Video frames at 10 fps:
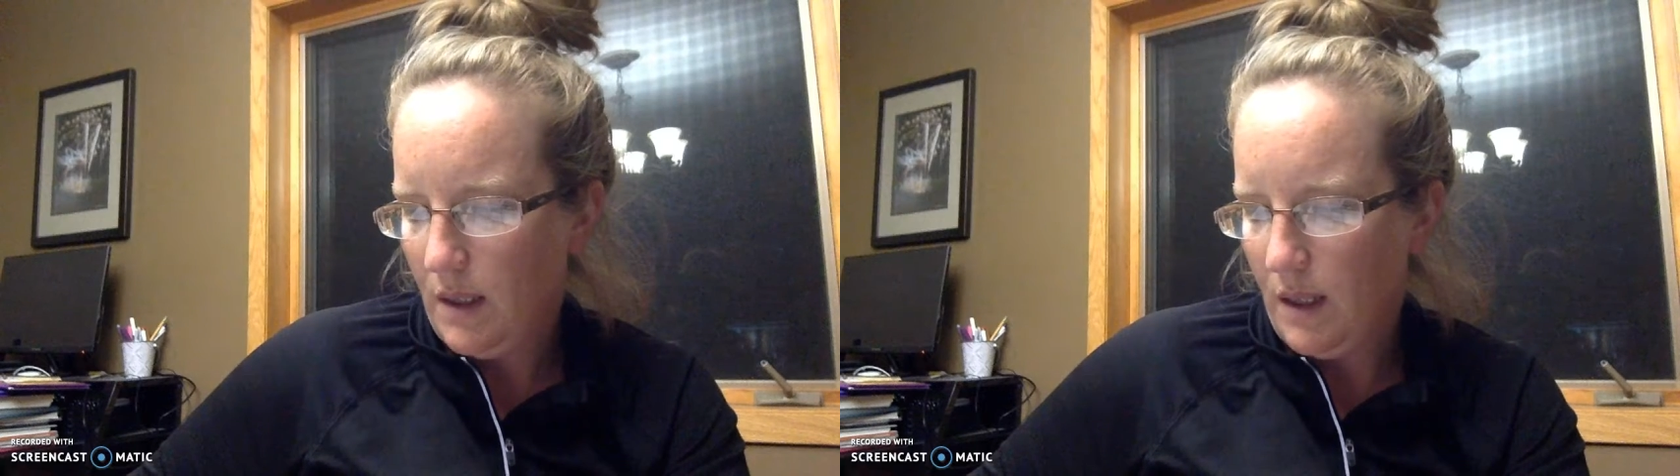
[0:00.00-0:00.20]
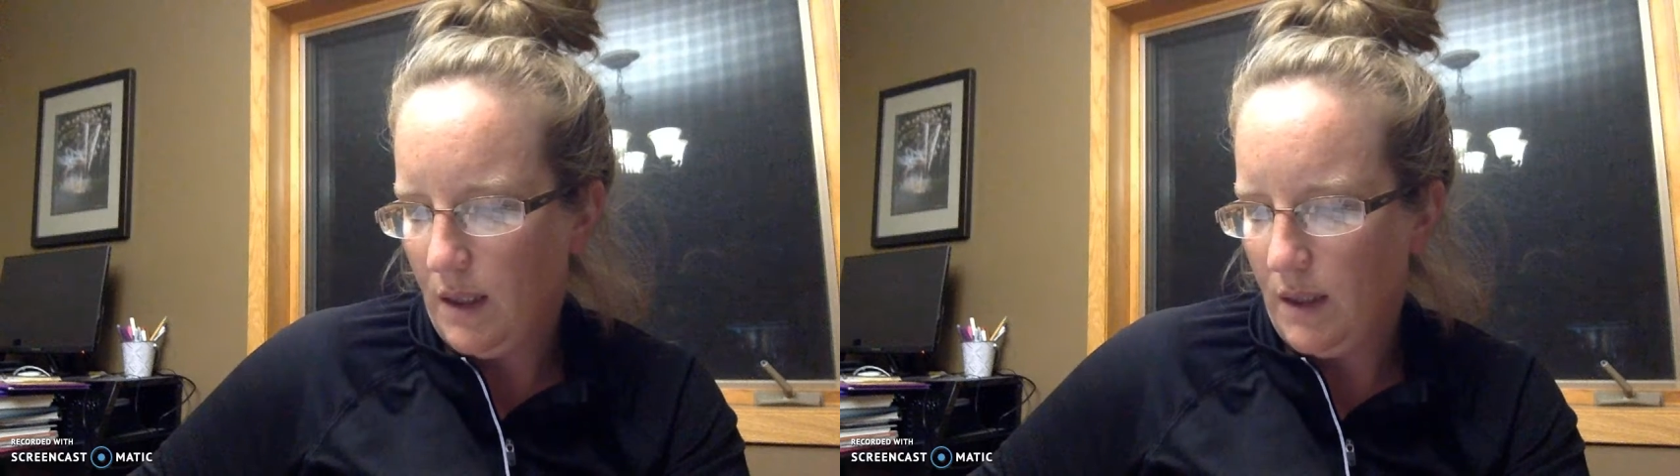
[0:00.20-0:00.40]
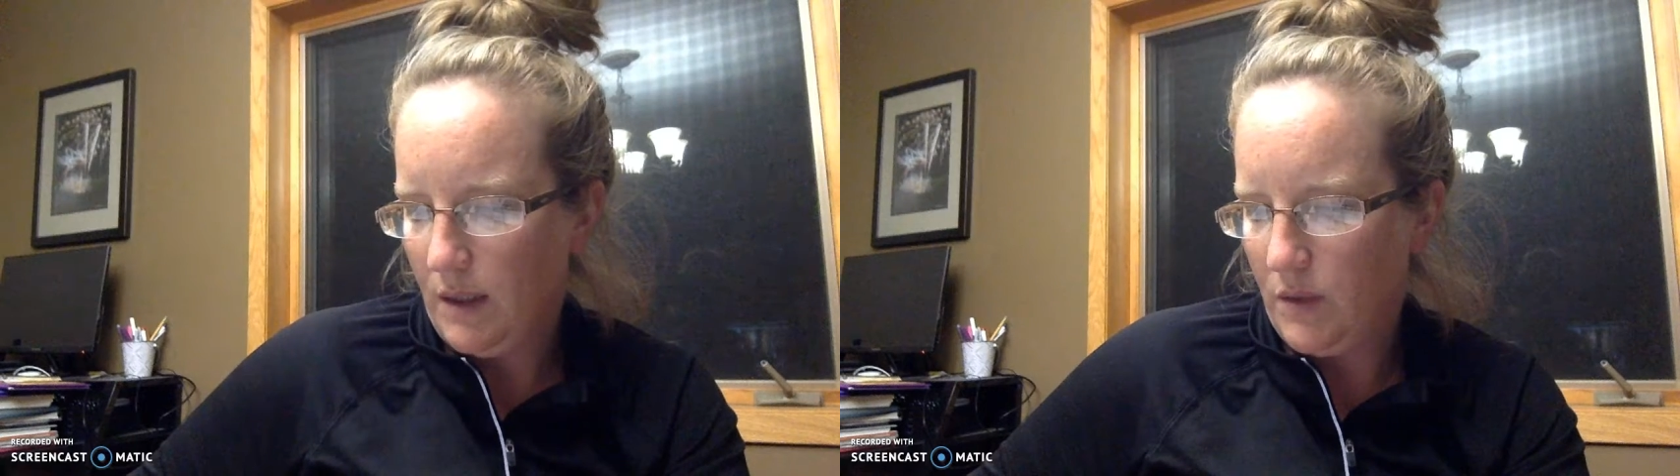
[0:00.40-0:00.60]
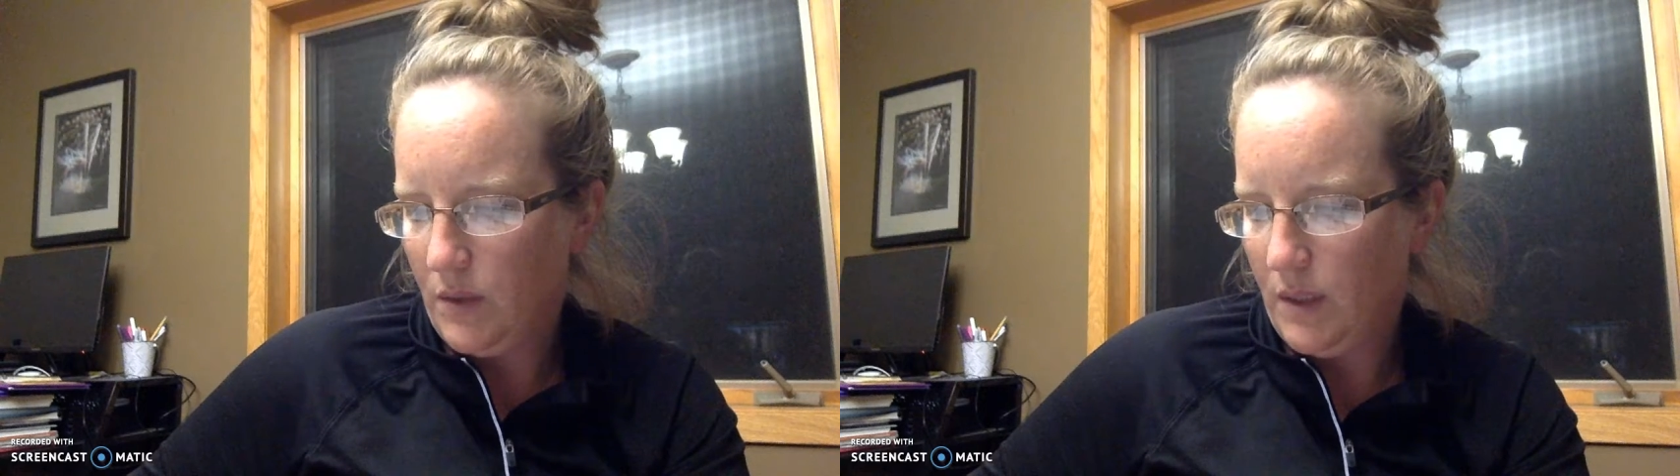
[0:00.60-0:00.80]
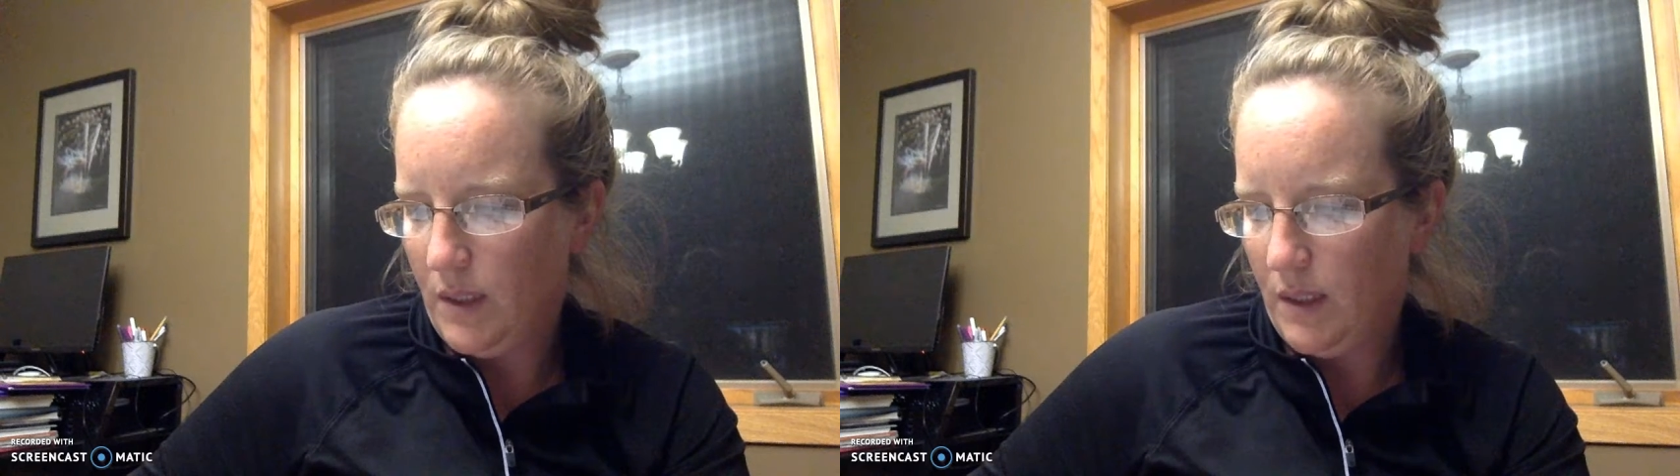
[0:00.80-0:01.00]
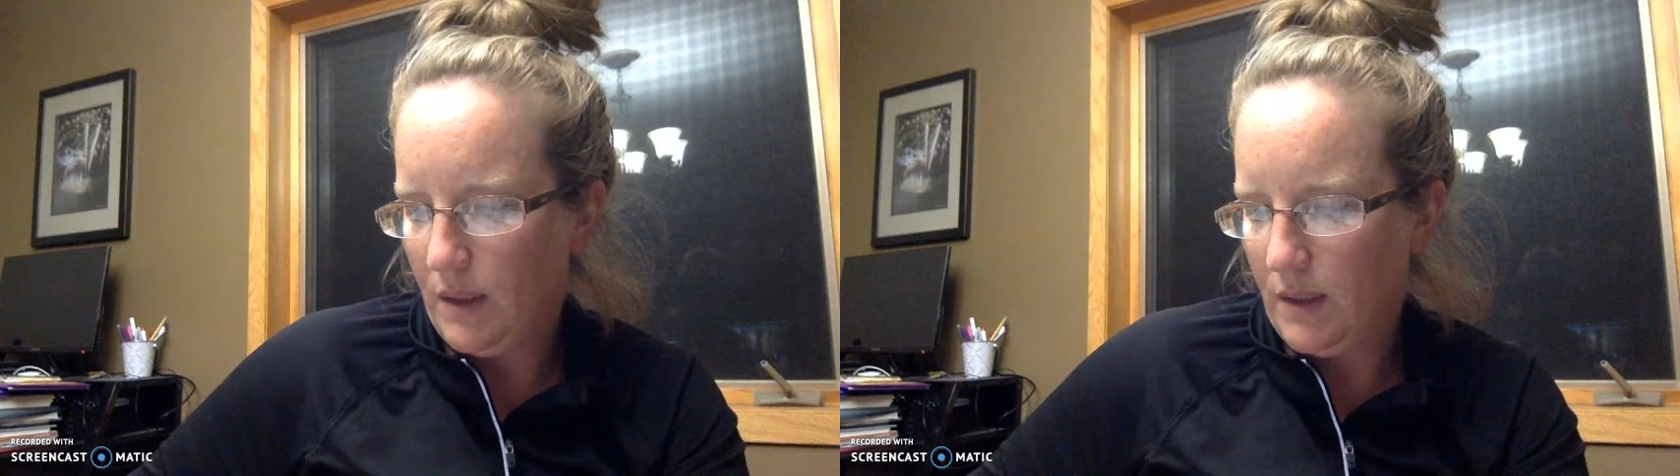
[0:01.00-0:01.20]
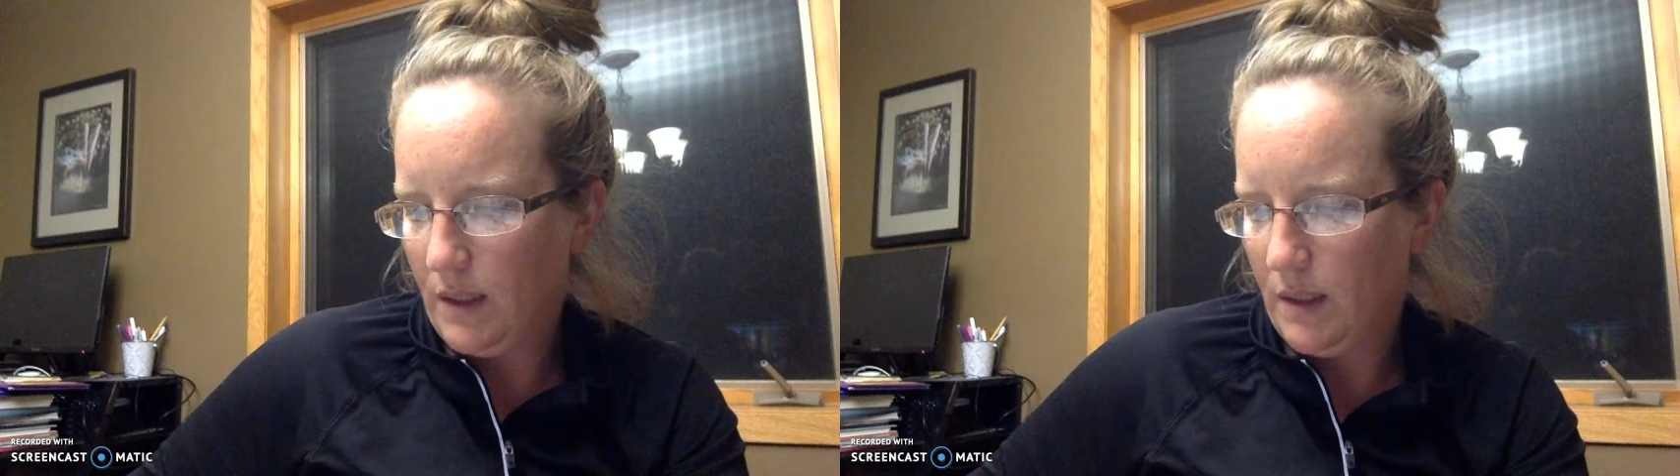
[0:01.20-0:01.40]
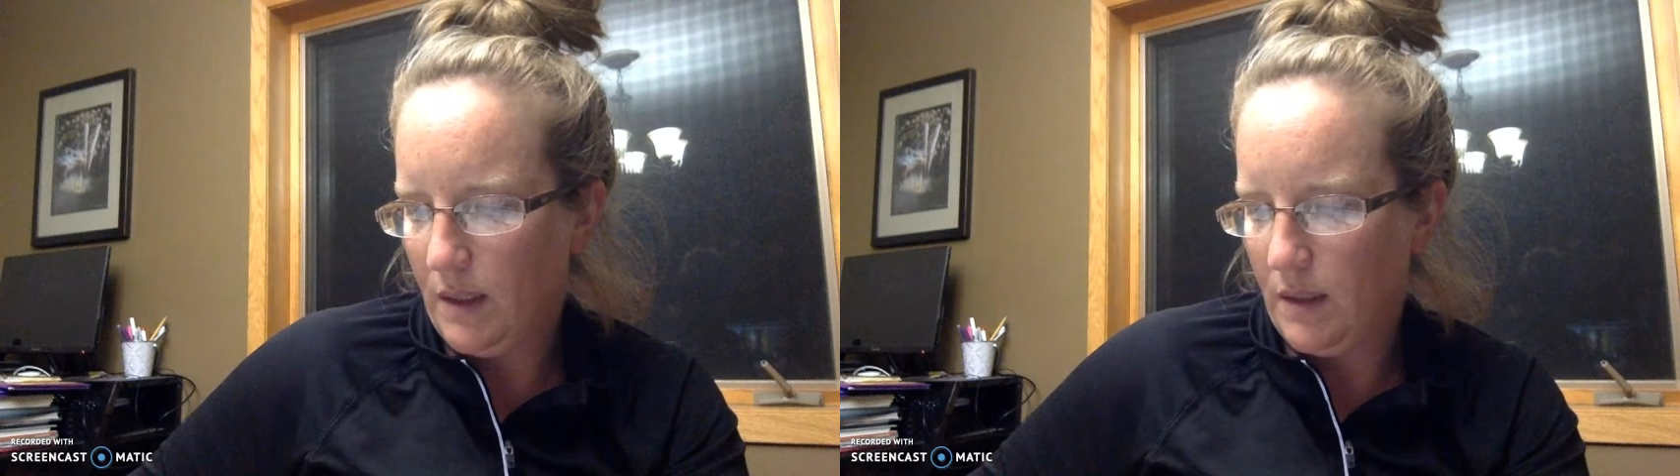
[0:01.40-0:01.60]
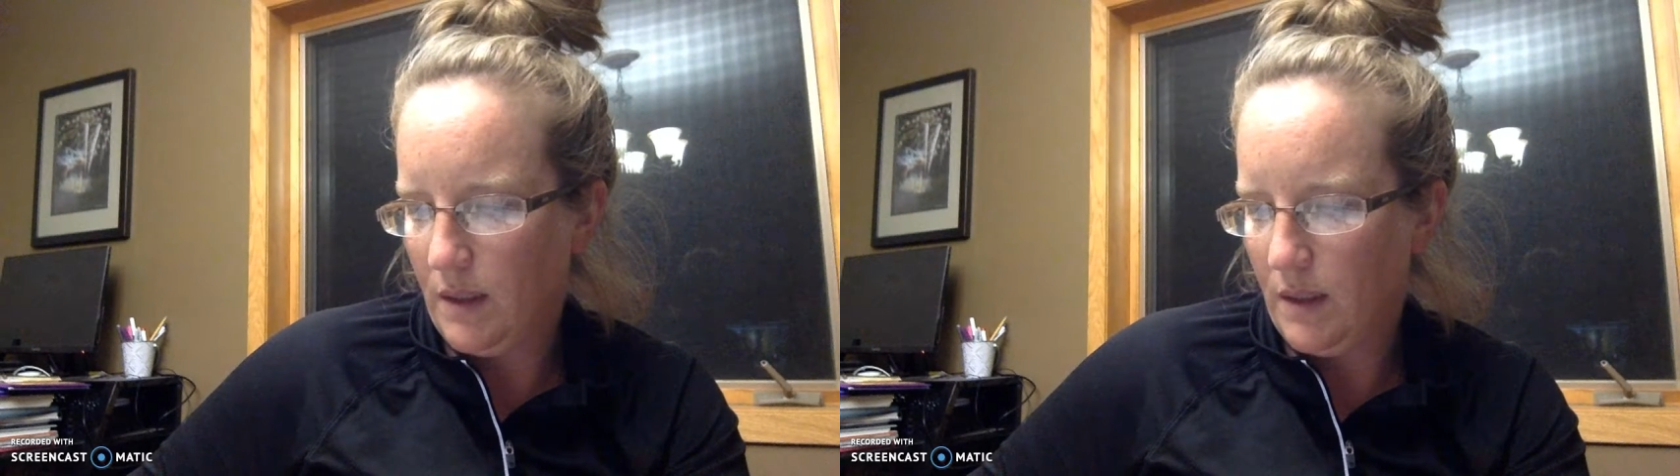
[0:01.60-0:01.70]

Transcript: at least 3 detailed sentences,